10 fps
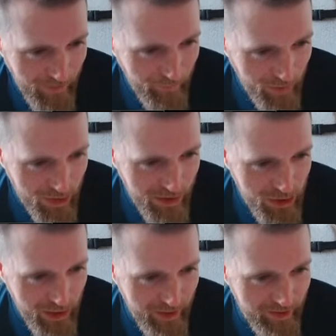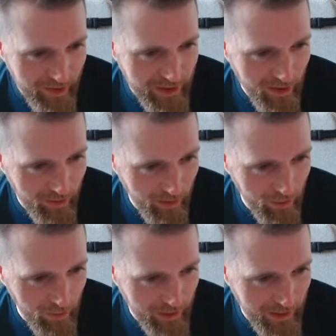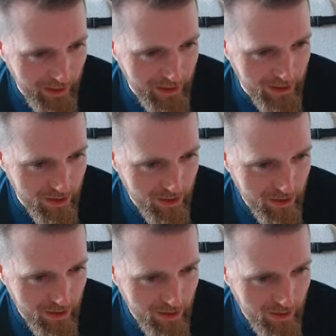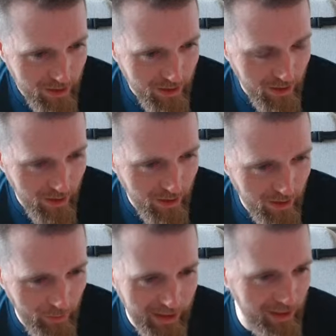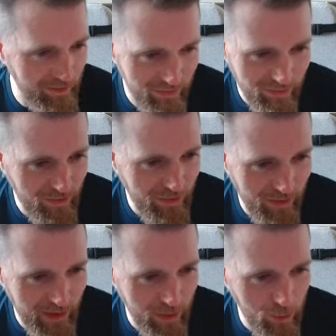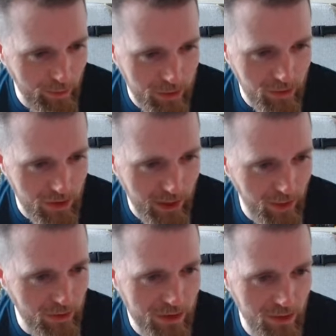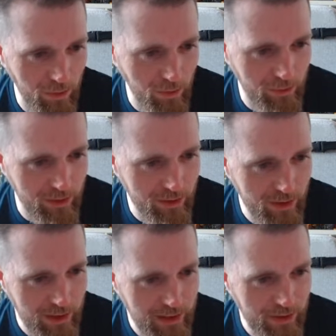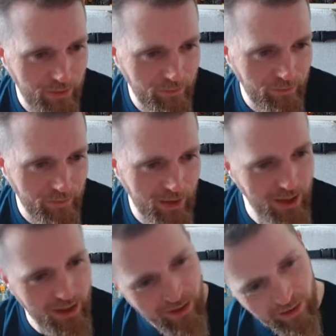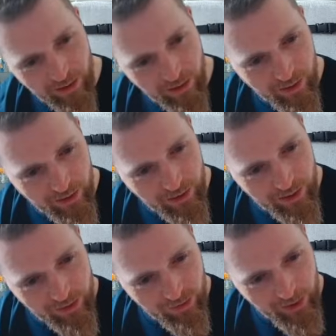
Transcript: because I generally don't know what that is. I mean, the feet almost looks like Onslaught, but I don't know. That's